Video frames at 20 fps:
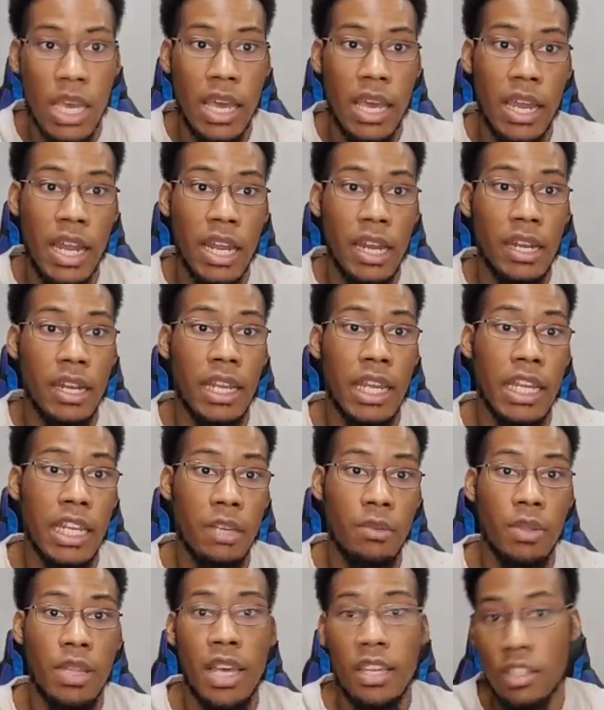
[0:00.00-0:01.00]
and
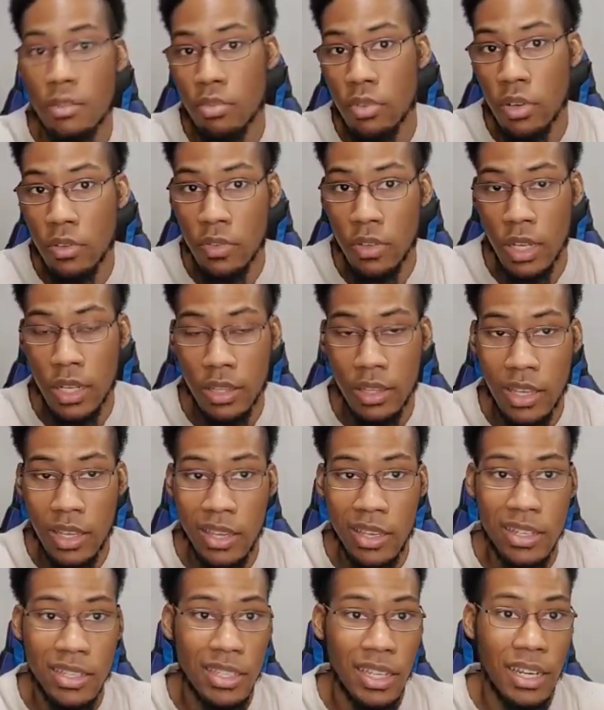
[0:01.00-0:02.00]
anyone that has a profile like
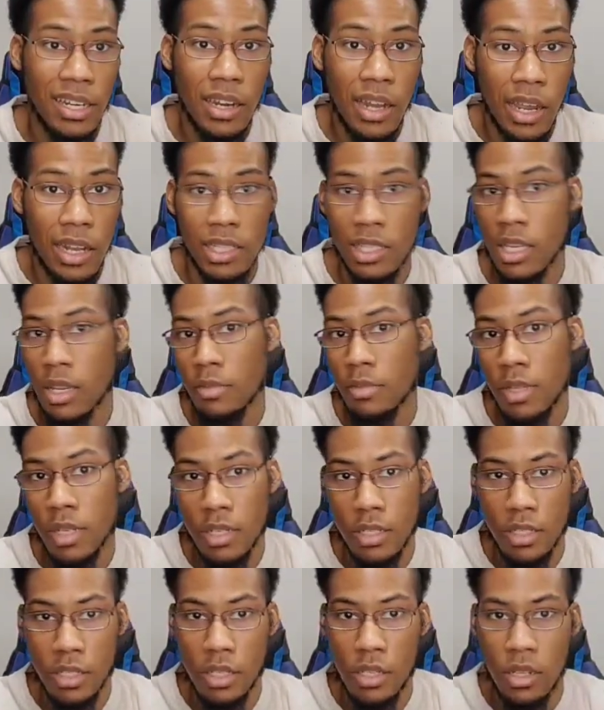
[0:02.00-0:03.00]
that is like 9 times out
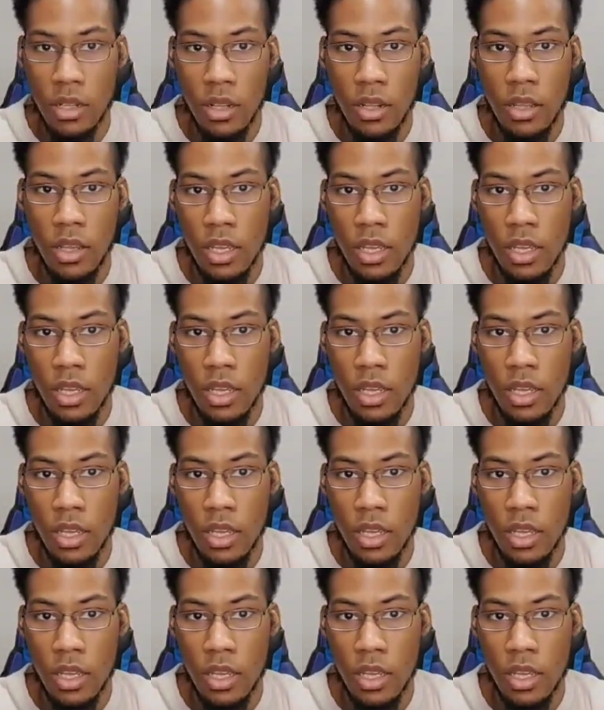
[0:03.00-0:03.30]
of 10.